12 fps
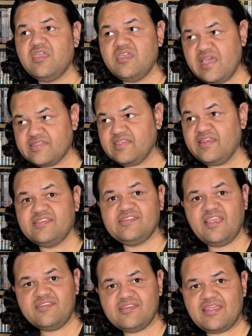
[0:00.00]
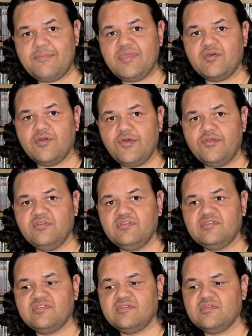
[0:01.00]
yes, a necessity,
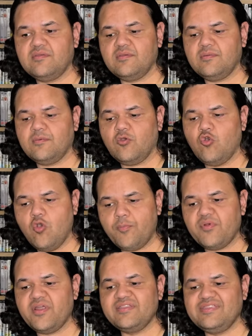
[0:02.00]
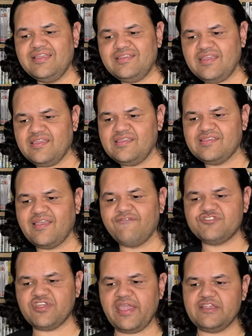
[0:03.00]
because corporate identities
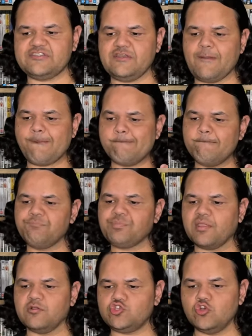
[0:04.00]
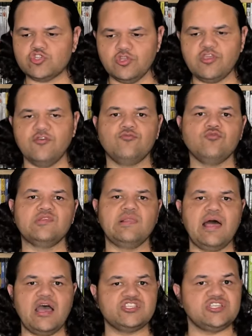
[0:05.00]
have changed, and George Lucas was
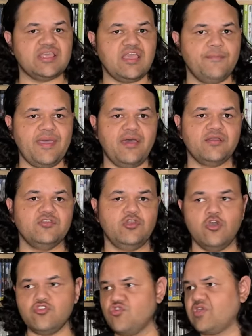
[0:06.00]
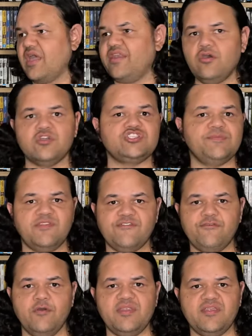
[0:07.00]
largely about, no, you cannot ship
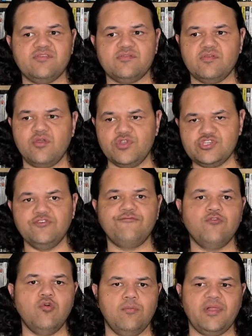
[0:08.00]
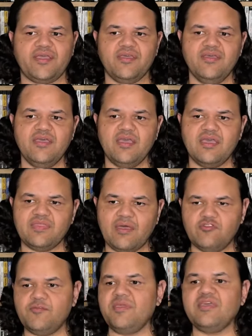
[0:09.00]
this film in its original form. Like,
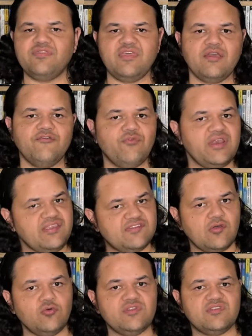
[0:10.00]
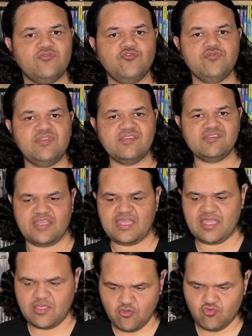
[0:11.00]
that was a big thing of when he sold it to
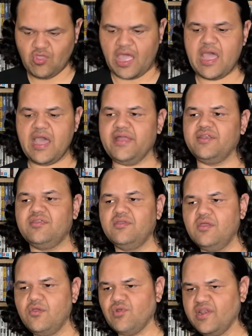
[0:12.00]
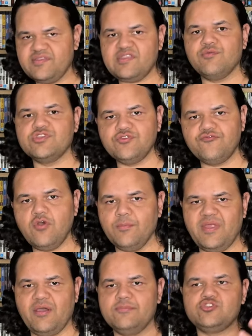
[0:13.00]
Disney. You can't release the original
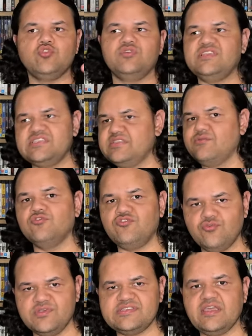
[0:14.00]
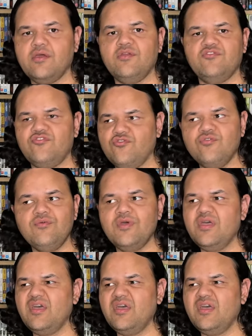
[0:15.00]
form. Now, I'm sure Disney will do as they're going to do.